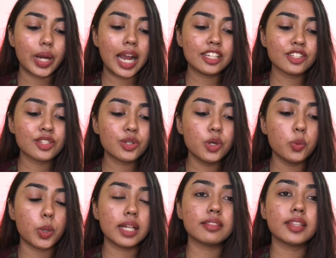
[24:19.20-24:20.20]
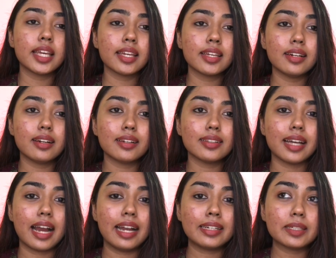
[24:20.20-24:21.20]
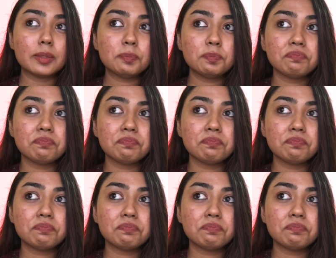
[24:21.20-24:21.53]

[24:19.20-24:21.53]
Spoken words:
I just know one thing, that